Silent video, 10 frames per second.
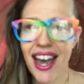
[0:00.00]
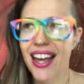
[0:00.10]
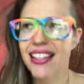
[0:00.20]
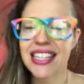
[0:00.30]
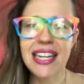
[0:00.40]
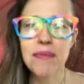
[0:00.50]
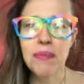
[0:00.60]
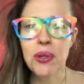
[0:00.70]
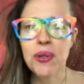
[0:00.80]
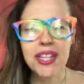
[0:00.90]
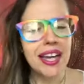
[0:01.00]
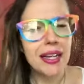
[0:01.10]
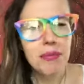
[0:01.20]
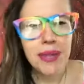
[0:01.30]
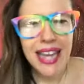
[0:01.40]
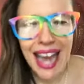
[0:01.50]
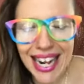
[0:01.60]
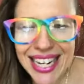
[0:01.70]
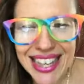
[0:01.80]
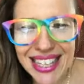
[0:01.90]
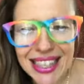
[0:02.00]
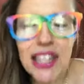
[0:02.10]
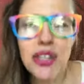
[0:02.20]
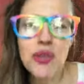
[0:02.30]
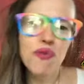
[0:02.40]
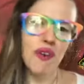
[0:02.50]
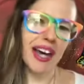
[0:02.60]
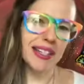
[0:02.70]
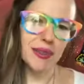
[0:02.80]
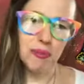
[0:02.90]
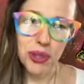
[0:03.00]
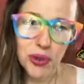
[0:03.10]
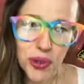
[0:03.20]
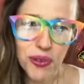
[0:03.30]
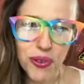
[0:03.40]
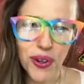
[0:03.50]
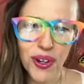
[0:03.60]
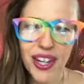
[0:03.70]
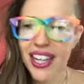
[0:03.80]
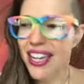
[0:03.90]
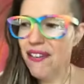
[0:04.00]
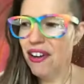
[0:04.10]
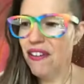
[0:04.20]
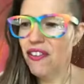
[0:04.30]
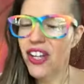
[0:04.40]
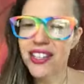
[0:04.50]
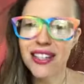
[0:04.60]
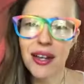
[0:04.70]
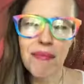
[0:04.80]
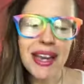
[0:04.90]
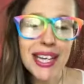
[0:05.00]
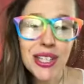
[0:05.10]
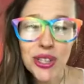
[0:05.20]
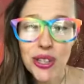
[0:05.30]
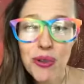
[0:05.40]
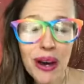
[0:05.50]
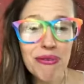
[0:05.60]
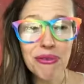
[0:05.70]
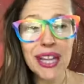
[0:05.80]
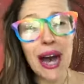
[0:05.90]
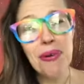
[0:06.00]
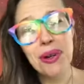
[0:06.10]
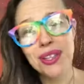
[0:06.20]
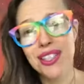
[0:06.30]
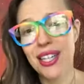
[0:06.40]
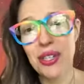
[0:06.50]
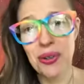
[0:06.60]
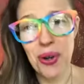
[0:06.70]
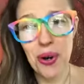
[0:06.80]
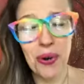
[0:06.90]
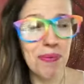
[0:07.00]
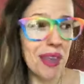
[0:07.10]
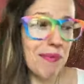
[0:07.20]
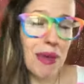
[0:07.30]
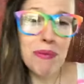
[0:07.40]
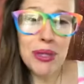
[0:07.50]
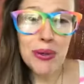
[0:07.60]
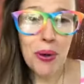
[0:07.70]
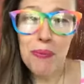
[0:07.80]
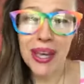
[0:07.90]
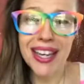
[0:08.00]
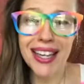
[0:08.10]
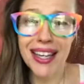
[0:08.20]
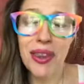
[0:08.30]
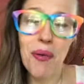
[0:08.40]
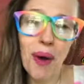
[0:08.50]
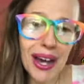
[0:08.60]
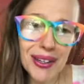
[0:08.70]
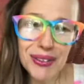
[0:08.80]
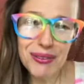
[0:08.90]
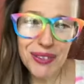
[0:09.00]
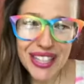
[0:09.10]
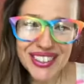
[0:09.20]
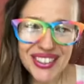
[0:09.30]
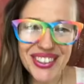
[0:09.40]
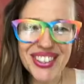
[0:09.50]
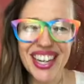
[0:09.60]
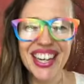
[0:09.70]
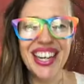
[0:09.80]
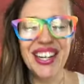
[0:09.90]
And in beauty, that can be anything that you find beautiful, even if it's making sure you have flowers in your home that maybe you go pick in the wild field,